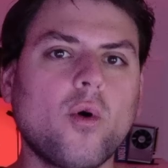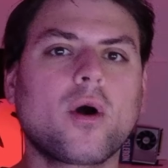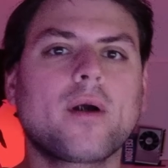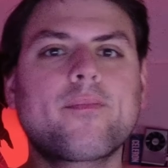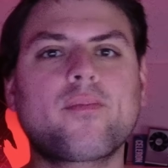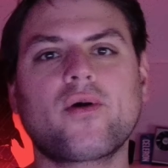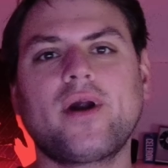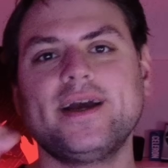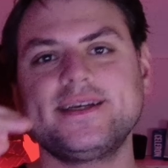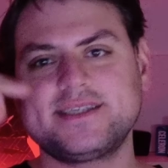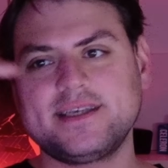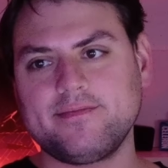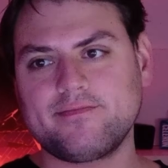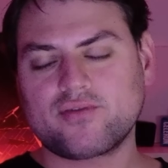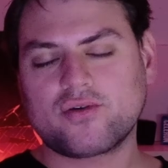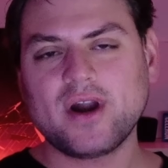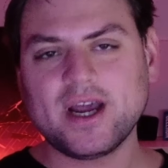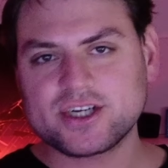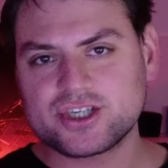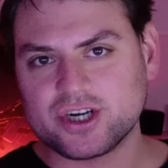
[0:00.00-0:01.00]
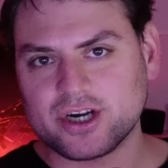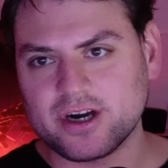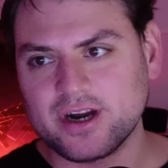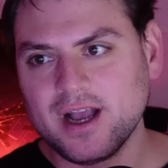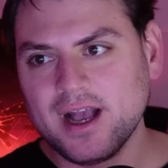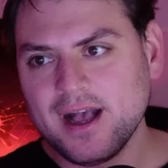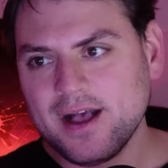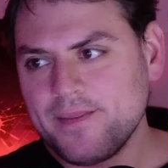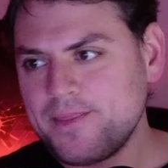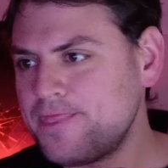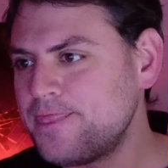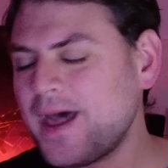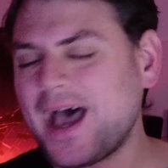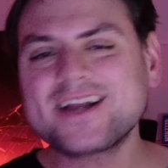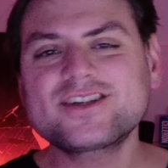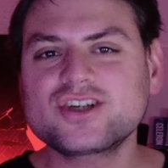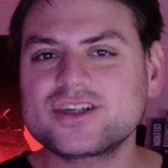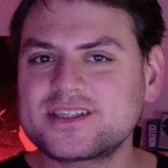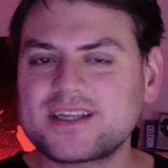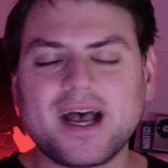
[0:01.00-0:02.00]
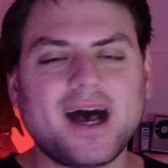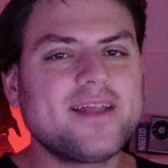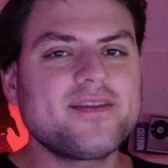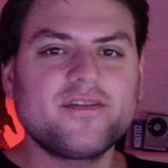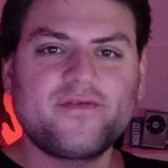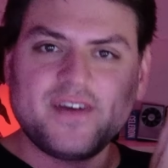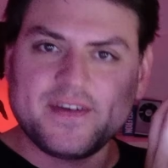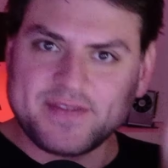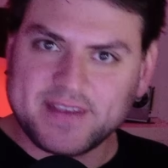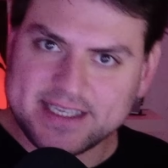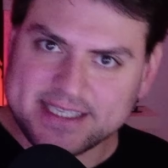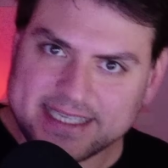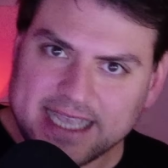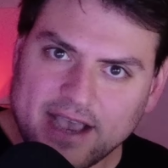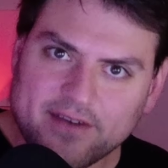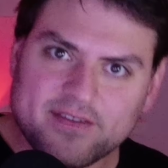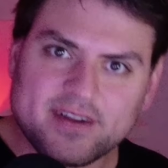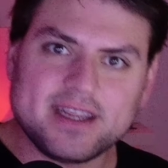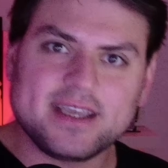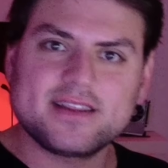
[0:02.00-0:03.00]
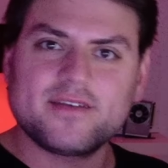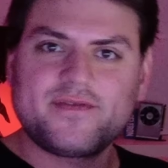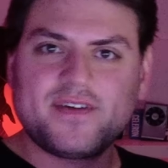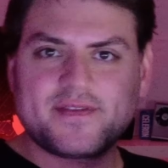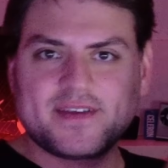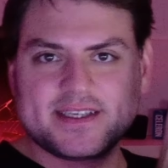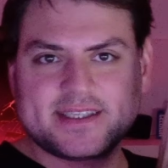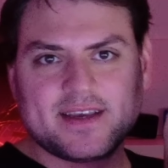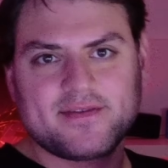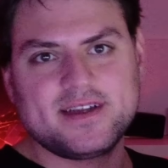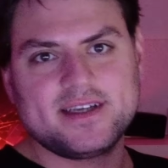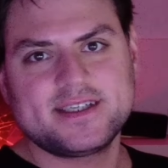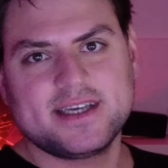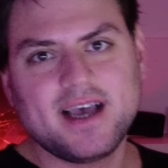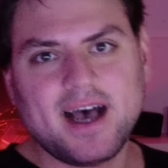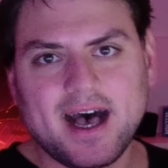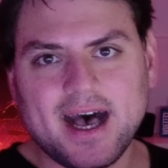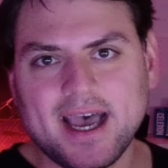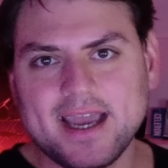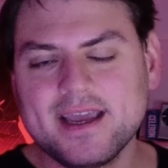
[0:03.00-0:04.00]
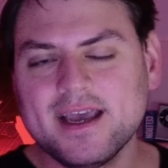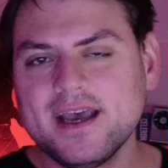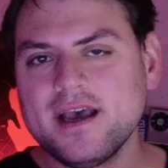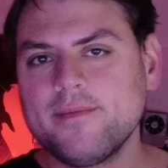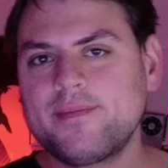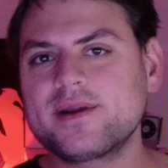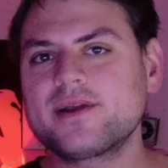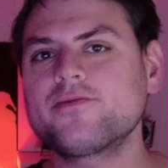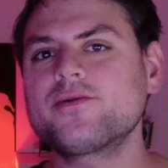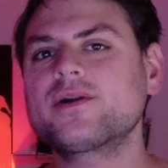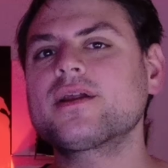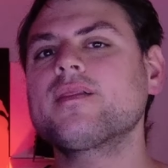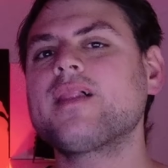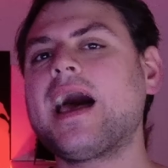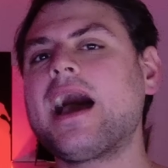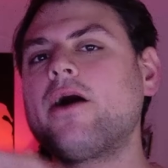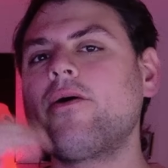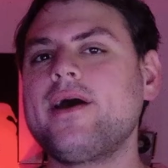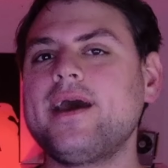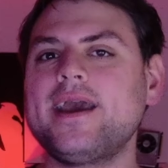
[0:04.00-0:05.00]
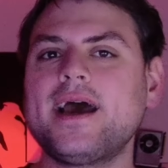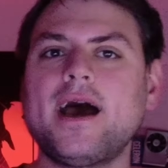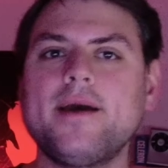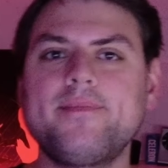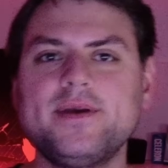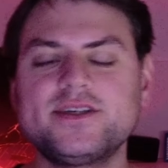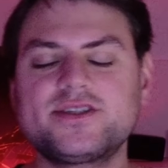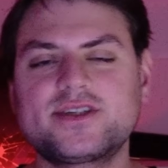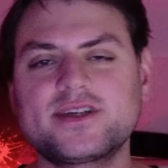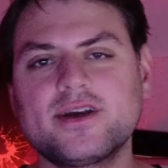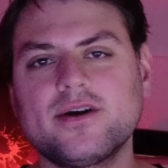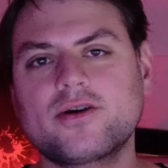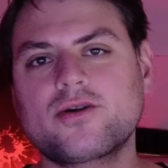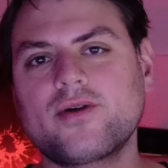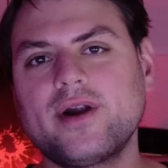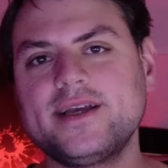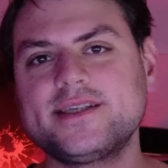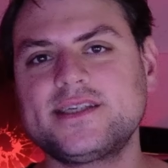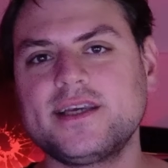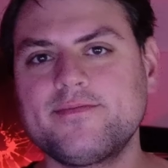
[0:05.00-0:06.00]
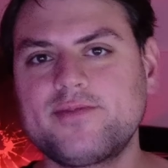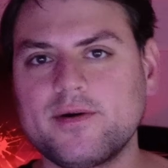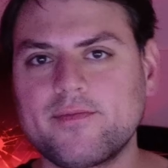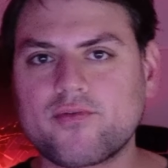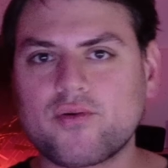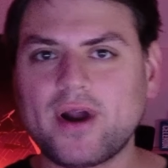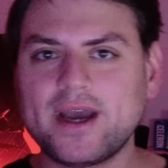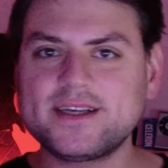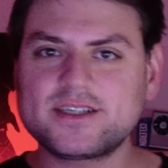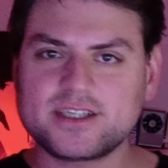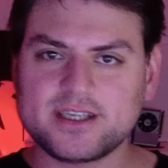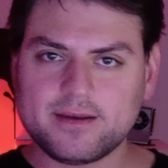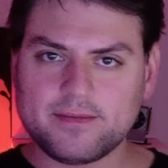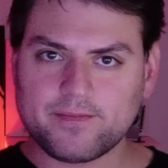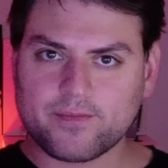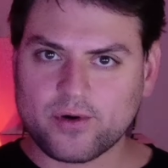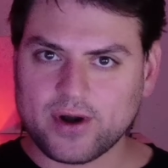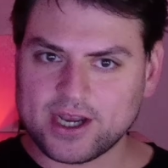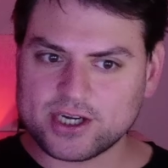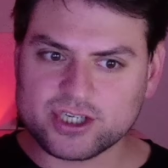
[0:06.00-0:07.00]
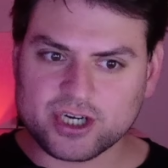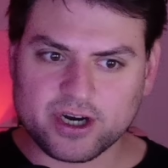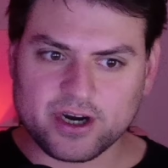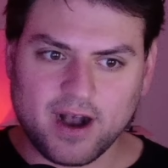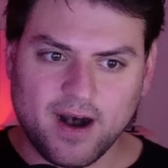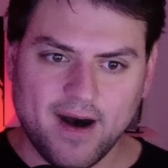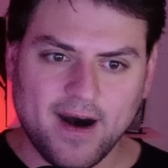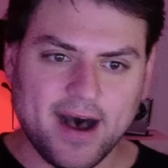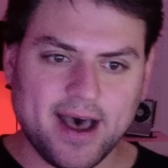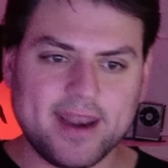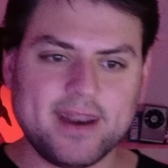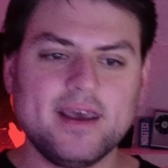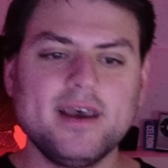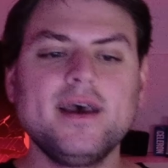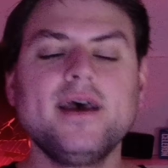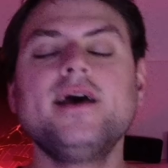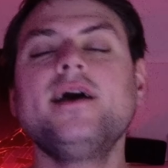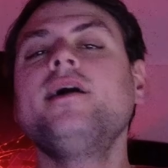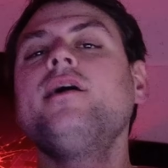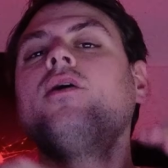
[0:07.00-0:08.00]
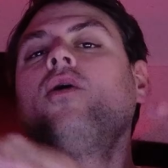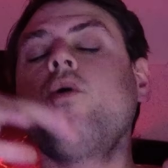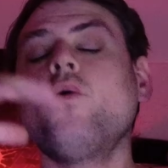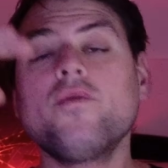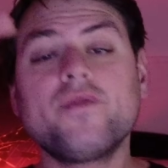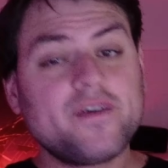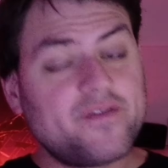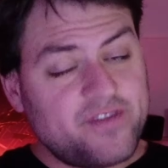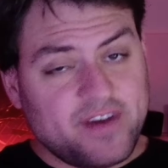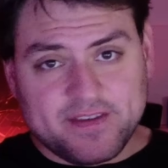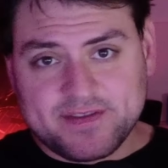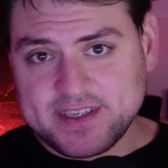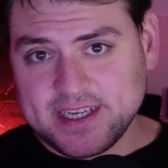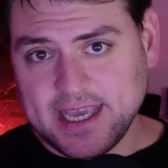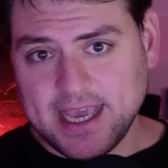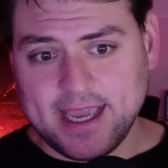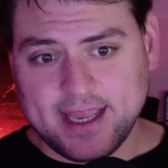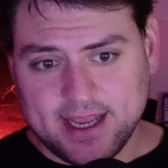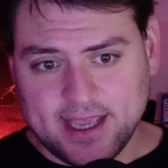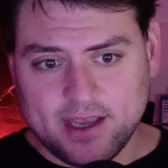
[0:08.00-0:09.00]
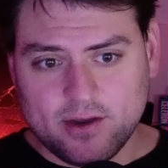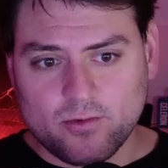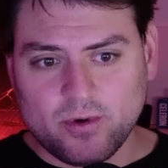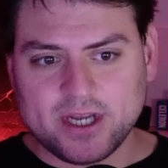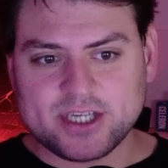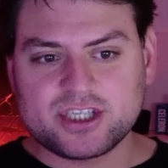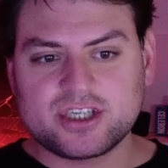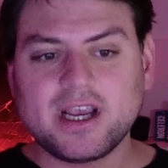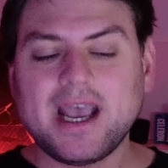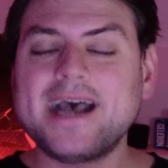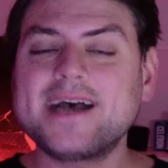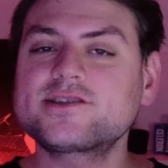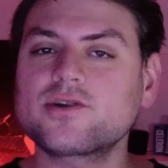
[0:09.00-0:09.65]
pricing pressure, not just on the 5070 and the 5070 Ti, but it would allow AIBs to go crazy and put pricing pressure on the 5080, which, as a